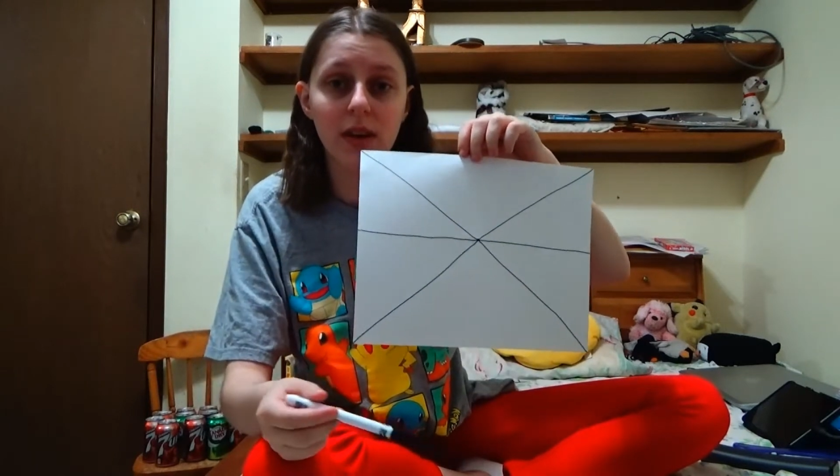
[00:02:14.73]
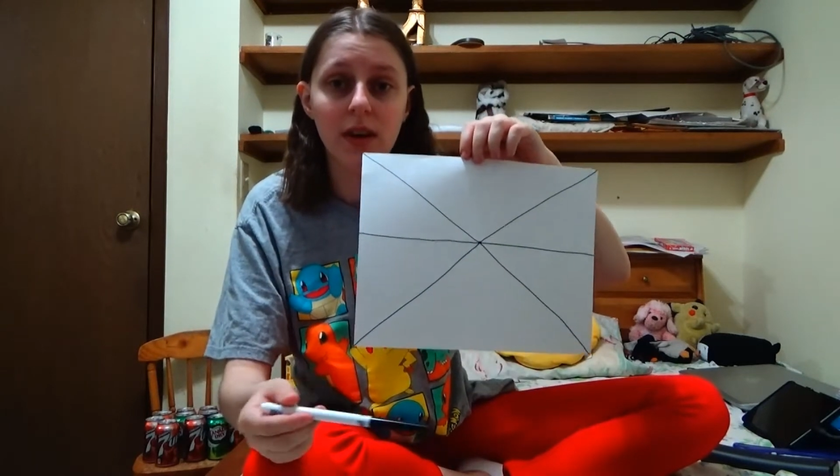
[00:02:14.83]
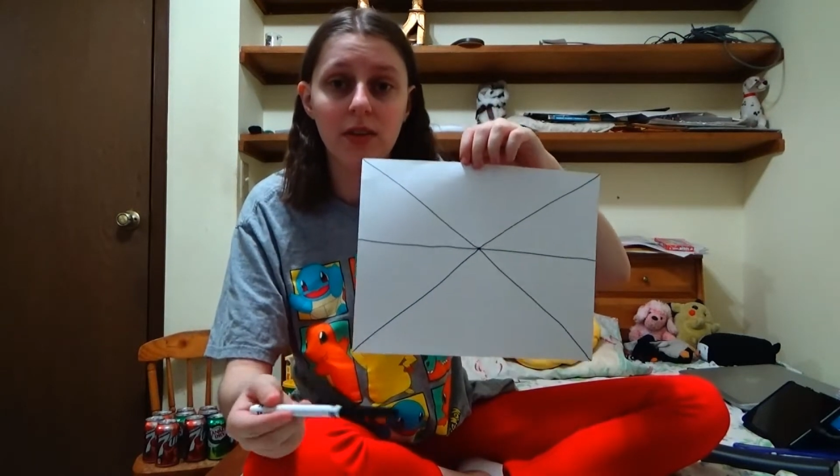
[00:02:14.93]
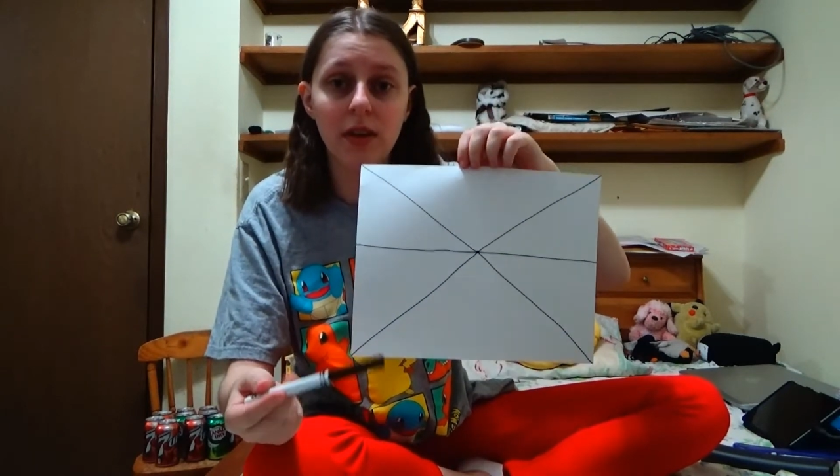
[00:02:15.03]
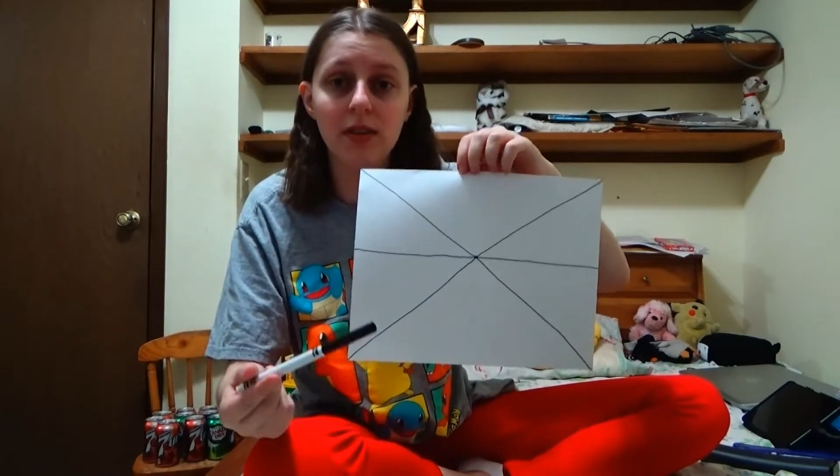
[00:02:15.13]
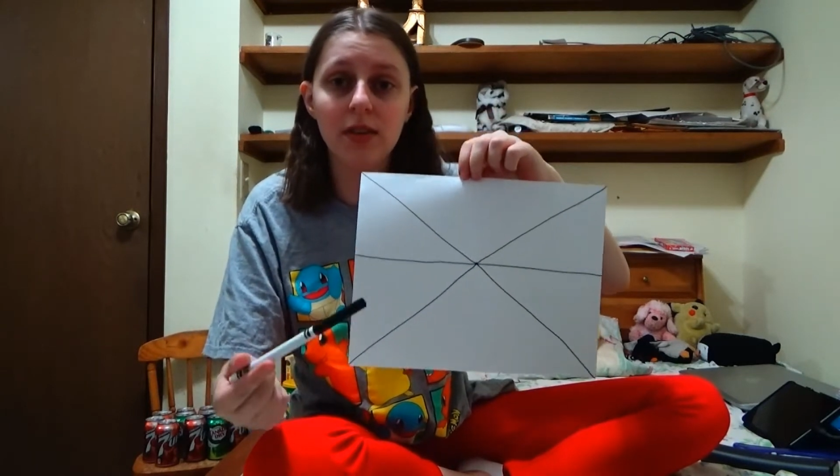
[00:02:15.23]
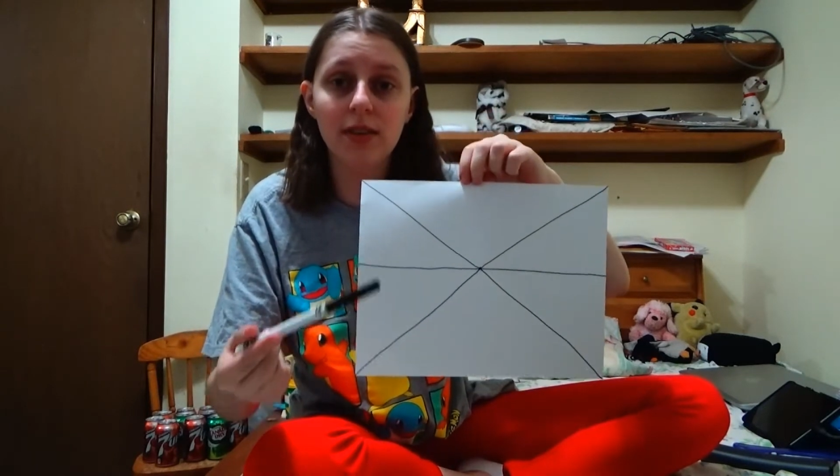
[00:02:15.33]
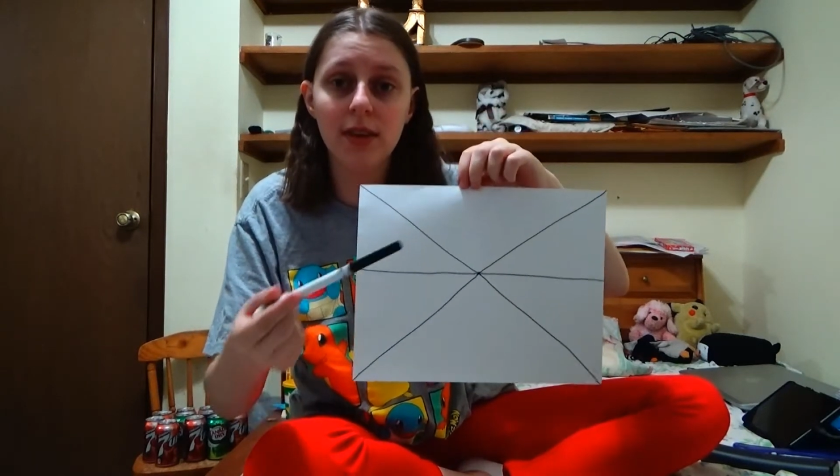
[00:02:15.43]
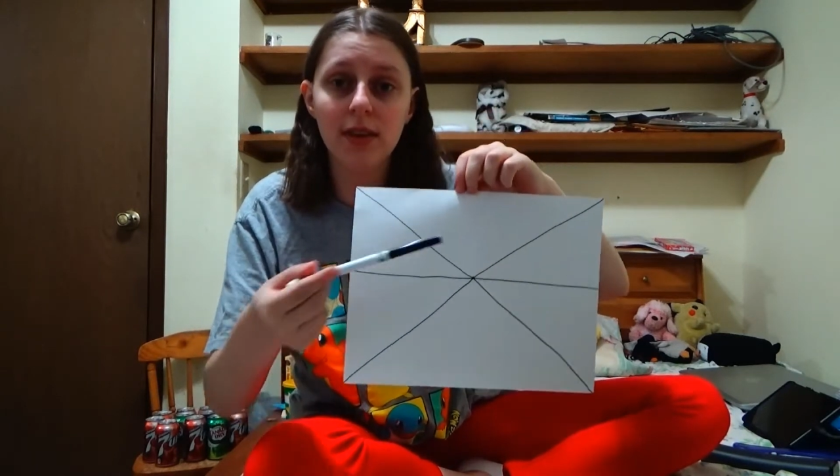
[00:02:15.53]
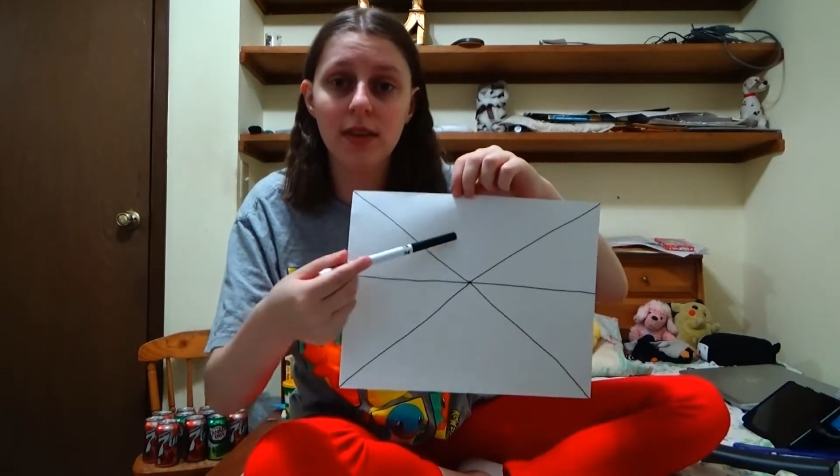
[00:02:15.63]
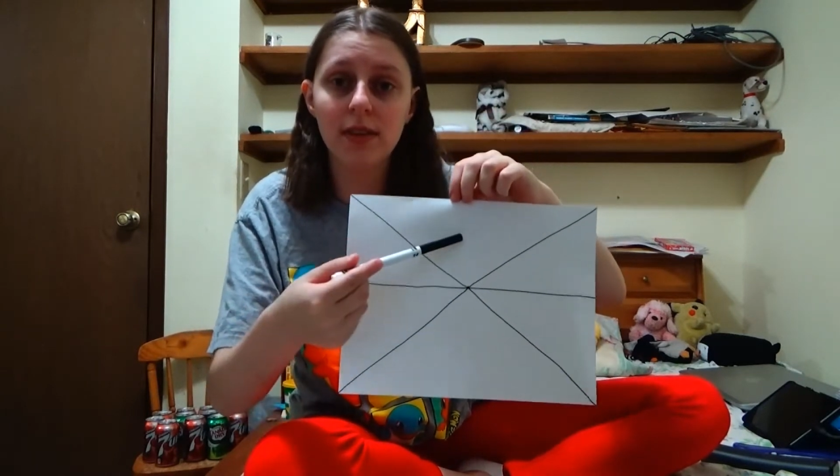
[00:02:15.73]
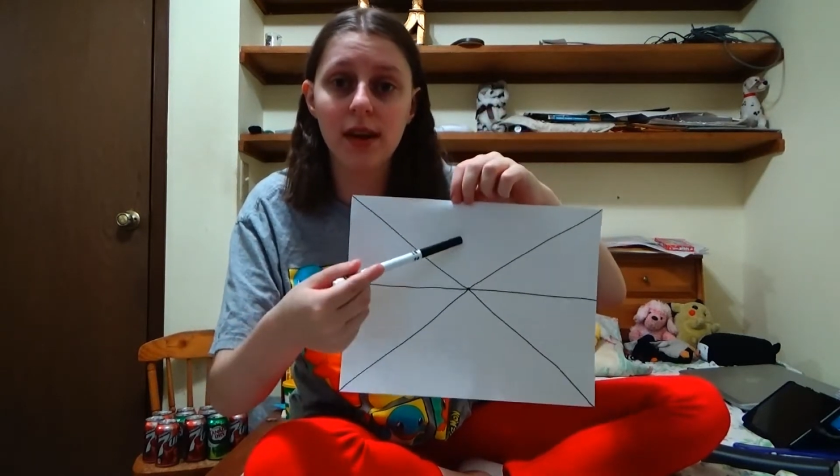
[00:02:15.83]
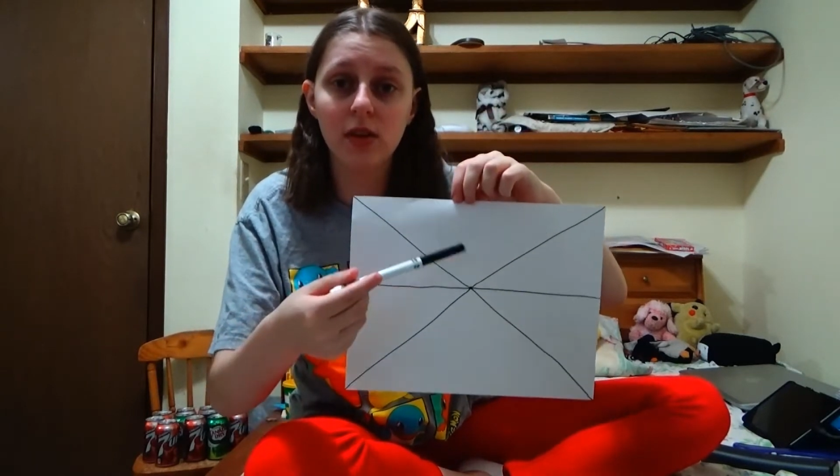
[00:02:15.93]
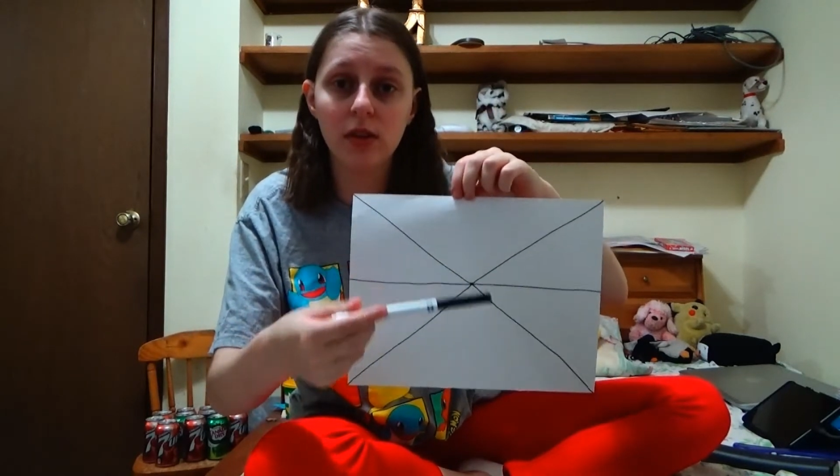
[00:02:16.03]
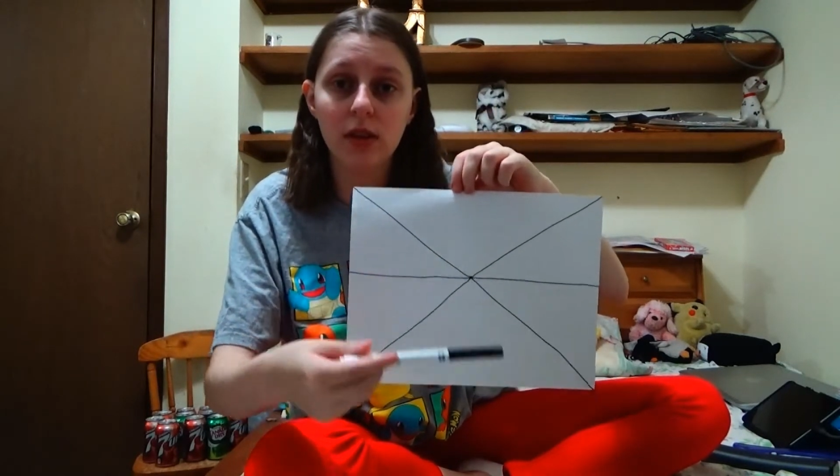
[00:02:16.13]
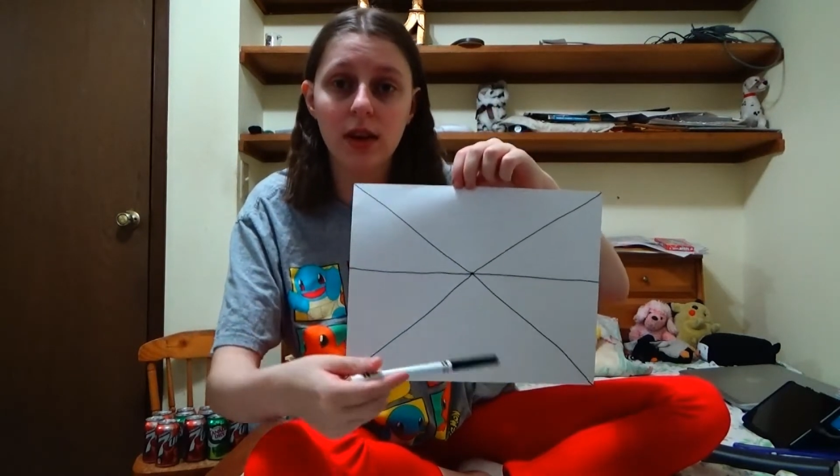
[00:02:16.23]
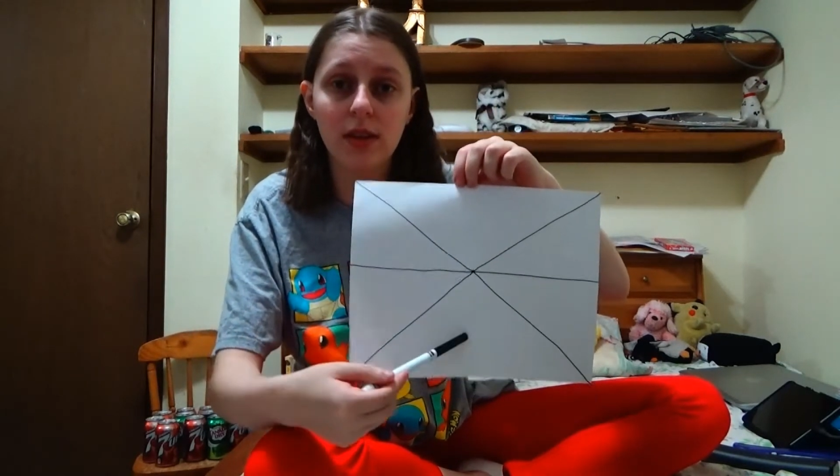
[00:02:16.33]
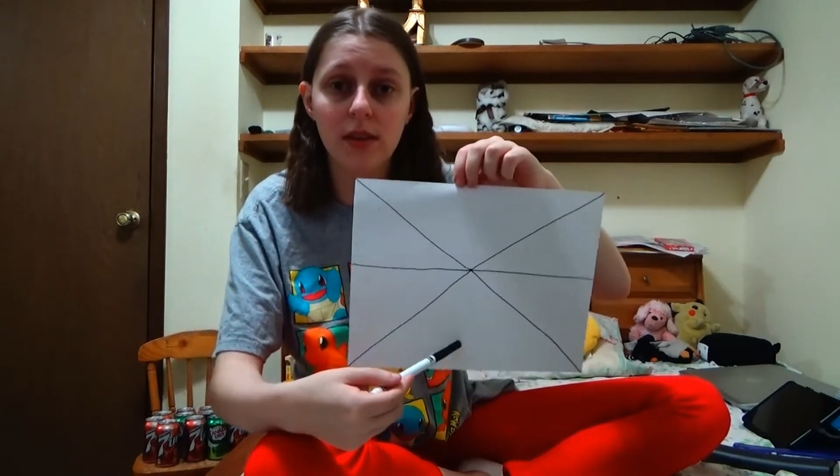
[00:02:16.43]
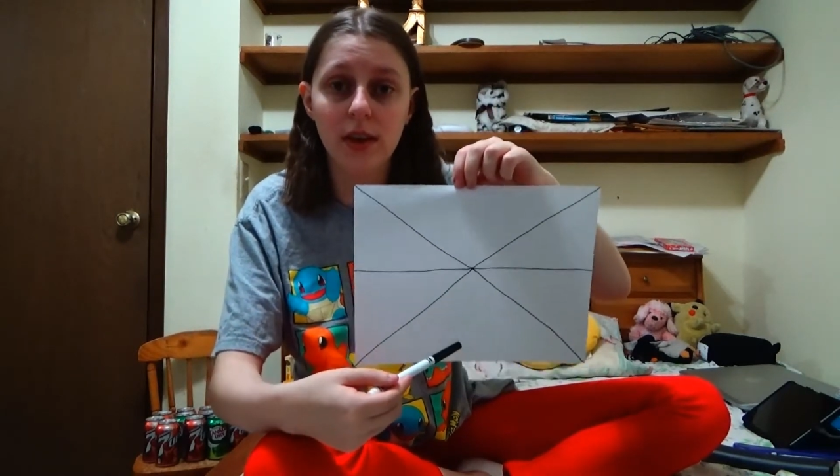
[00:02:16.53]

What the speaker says: So as you see, this section and this